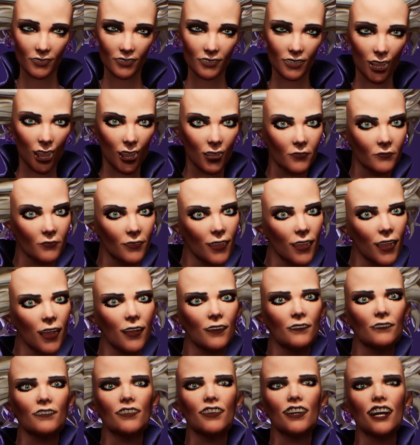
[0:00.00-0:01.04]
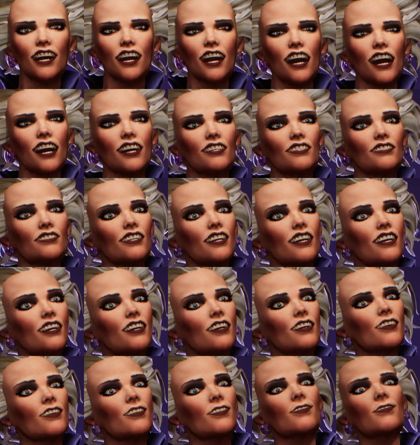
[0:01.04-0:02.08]
So many fears.
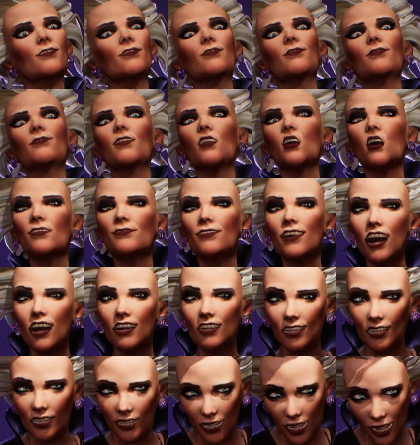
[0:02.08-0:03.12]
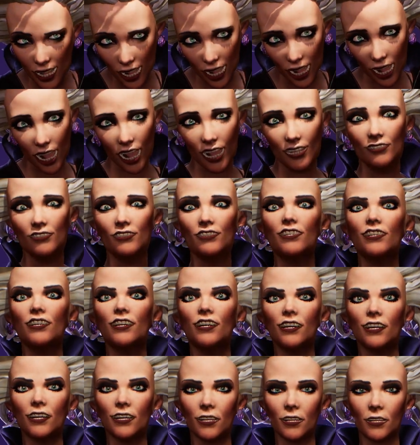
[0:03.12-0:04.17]
So many
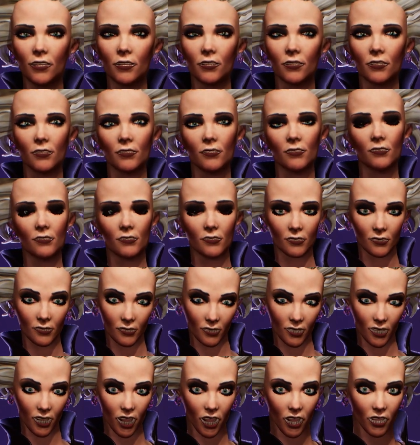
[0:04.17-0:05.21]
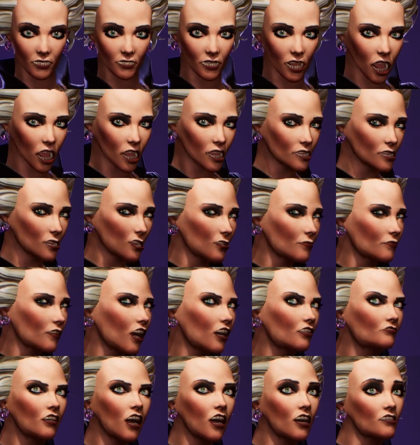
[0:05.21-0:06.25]
desires. I thought you'd
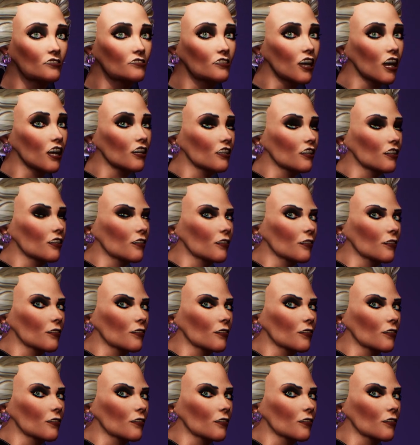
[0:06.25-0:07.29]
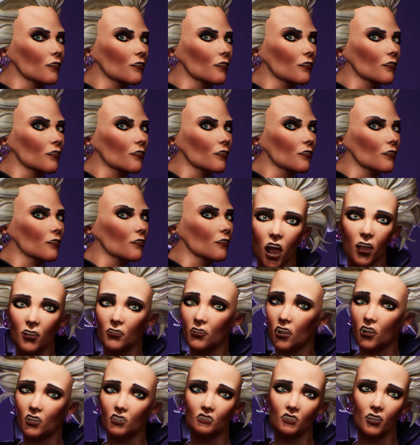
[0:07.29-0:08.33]
be bigger.
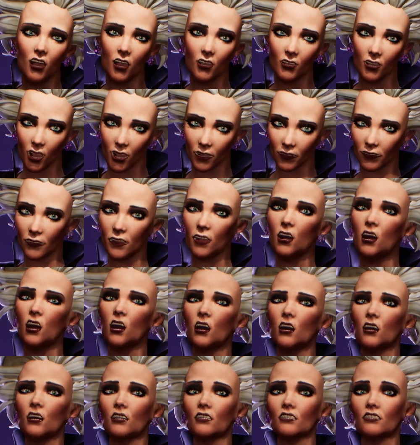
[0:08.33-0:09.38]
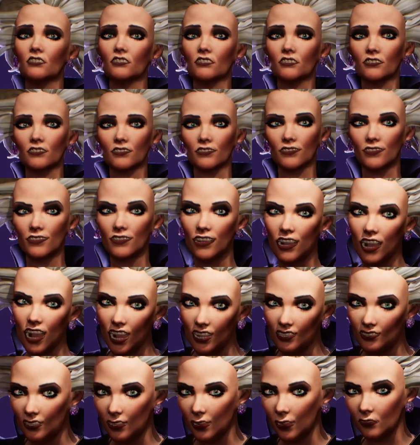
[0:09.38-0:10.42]
Don't look so confused.
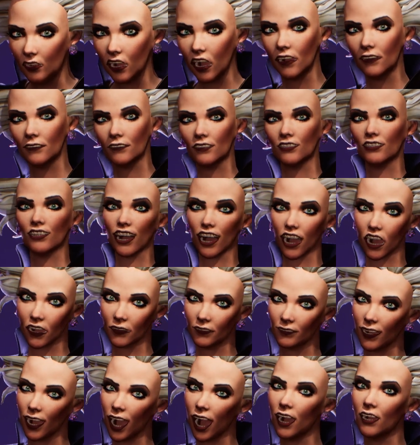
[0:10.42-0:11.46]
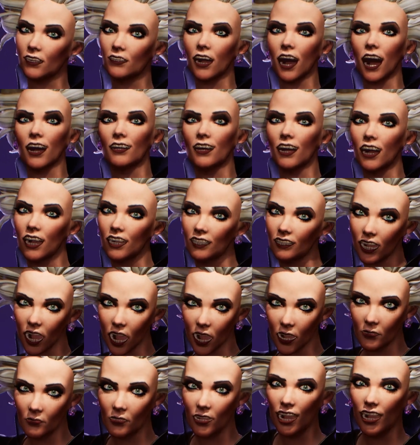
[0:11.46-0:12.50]
I know everything you've got hidden in
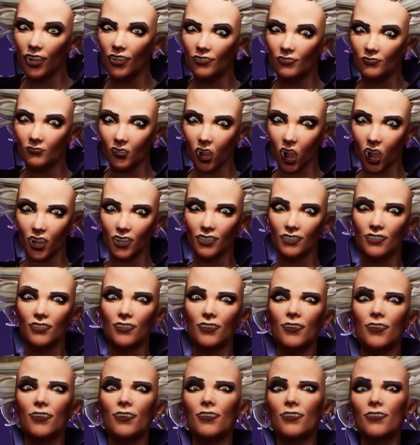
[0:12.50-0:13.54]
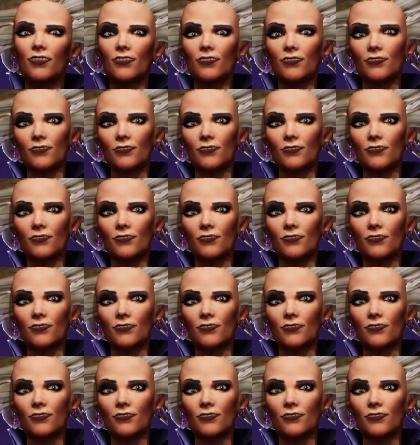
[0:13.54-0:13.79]
that brain of yours.